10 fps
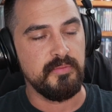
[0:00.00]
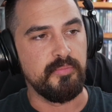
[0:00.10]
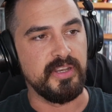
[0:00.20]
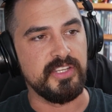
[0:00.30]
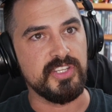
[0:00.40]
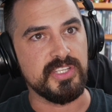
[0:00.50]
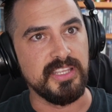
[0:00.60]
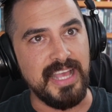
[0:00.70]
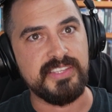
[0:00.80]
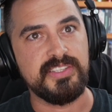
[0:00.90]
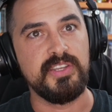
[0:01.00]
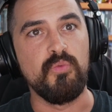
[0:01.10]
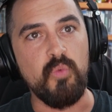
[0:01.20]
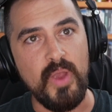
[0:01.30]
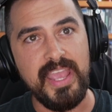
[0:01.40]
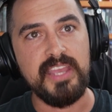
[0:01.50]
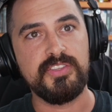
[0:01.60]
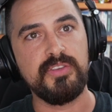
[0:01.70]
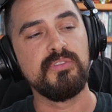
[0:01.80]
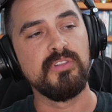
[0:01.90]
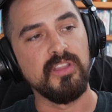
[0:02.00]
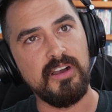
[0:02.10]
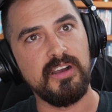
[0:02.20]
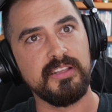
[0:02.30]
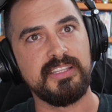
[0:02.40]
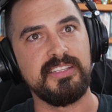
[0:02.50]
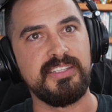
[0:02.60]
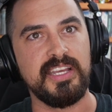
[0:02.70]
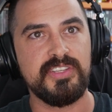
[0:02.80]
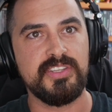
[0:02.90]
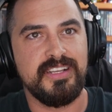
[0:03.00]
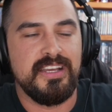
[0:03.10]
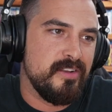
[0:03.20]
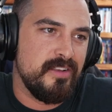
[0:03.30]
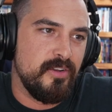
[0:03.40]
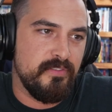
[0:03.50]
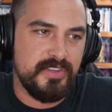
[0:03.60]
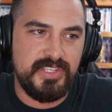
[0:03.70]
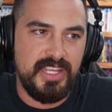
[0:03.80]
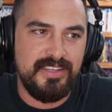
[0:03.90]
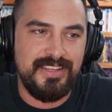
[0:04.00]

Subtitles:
but it just lasted way too long that the tension kind of just overstayed